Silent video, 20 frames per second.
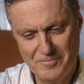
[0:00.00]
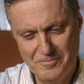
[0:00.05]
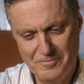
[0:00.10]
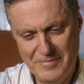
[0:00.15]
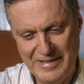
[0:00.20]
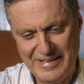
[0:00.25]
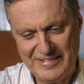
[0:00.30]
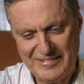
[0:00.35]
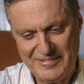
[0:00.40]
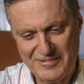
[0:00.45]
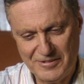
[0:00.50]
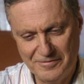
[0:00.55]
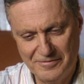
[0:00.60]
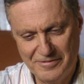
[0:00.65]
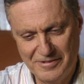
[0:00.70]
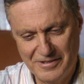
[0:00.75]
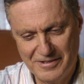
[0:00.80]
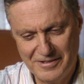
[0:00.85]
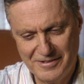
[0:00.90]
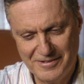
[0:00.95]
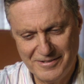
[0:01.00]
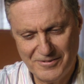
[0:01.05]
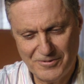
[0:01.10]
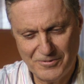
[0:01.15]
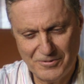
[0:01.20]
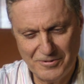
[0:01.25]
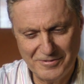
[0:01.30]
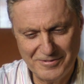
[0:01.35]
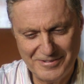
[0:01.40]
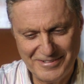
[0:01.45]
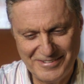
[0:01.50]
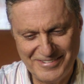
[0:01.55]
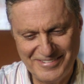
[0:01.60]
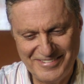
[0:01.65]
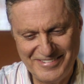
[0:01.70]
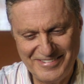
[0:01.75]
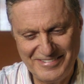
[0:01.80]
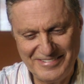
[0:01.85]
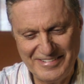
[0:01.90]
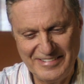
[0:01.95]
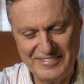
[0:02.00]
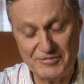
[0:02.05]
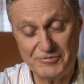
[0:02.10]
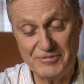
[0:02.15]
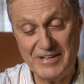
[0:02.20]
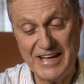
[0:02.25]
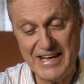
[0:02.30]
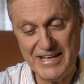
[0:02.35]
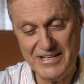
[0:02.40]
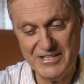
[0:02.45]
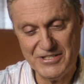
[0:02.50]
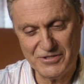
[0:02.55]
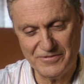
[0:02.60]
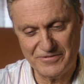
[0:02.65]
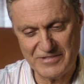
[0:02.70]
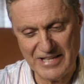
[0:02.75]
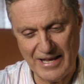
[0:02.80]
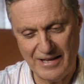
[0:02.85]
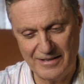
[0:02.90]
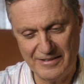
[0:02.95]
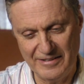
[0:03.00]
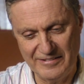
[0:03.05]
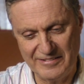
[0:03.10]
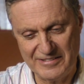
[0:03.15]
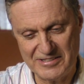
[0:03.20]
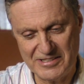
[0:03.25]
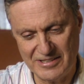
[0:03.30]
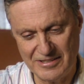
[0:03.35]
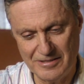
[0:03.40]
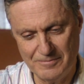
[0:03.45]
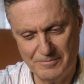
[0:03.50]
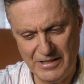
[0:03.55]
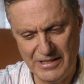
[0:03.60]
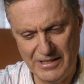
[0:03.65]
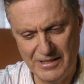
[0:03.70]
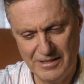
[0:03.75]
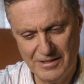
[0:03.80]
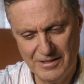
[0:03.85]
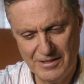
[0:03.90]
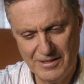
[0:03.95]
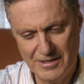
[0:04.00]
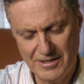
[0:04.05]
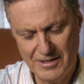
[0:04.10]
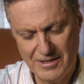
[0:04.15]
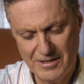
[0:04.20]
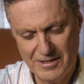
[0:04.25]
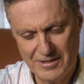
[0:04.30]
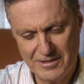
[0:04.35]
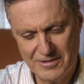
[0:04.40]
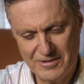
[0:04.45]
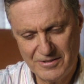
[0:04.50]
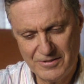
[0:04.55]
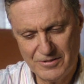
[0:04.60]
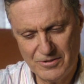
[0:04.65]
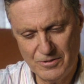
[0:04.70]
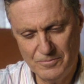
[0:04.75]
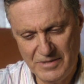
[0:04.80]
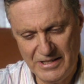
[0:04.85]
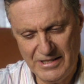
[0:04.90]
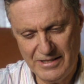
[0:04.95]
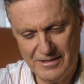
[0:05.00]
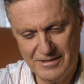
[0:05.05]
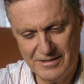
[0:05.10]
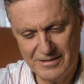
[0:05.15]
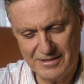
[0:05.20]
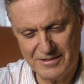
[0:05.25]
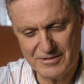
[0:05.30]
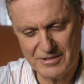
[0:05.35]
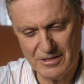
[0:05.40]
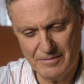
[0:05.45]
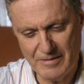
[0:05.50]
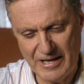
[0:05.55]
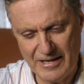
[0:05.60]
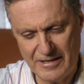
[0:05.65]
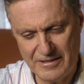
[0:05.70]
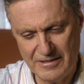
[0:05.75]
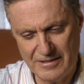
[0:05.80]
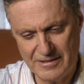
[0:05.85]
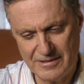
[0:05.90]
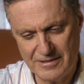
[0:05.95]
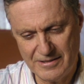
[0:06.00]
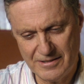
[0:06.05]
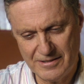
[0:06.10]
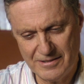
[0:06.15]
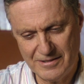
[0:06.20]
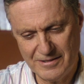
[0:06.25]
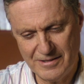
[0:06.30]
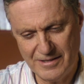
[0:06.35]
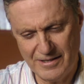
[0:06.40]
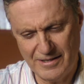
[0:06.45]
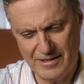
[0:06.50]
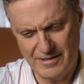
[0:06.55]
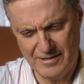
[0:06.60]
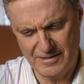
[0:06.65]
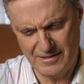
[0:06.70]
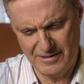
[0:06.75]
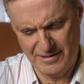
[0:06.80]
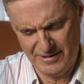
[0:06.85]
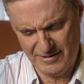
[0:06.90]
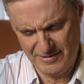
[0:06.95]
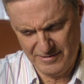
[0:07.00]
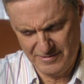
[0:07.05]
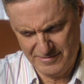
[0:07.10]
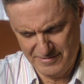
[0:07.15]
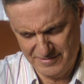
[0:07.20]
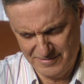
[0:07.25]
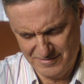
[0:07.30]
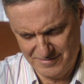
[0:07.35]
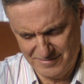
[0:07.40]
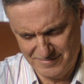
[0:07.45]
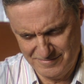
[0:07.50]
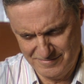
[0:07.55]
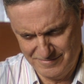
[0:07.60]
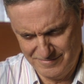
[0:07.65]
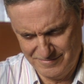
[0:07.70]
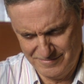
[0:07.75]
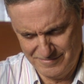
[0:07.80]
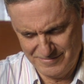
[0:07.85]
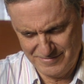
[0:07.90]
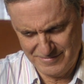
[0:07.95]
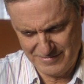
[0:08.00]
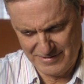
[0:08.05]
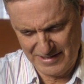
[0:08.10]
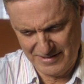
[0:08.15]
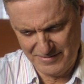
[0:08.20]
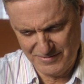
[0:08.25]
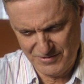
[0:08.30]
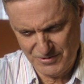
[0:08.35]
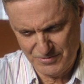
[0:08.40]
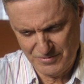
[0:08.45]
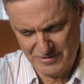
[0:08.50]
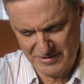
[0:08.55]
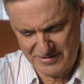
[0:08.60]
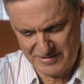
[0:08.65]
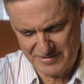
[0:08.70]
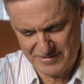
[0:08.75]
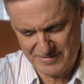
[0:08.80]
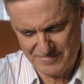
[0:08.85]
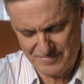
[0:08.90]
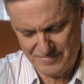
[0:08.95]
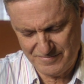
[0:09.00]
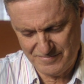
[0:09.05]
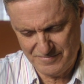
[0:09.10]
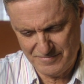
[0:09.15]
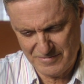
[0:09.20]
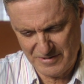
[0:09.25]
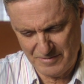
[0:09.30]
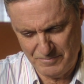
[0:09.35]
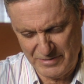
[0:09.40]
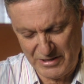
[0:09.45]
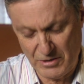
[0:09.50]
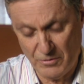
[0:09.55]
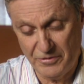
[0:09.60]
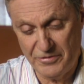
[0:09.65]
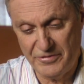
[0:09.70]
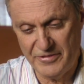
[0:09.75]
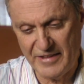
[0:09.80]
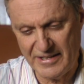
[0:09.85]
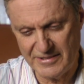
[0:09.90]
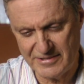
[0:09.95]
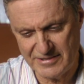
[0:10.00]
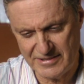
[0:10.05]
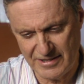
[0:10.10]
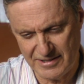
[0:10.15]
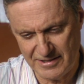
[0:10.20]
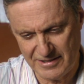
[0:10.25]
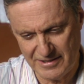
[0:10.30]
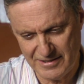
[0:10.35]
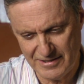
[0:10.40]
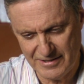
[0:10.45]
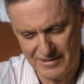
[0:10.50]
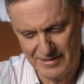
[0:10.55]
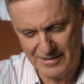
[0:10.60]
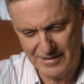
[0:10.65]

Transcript: mix of, or this range of talents. She can be comedic and dramatic and do it and be authentic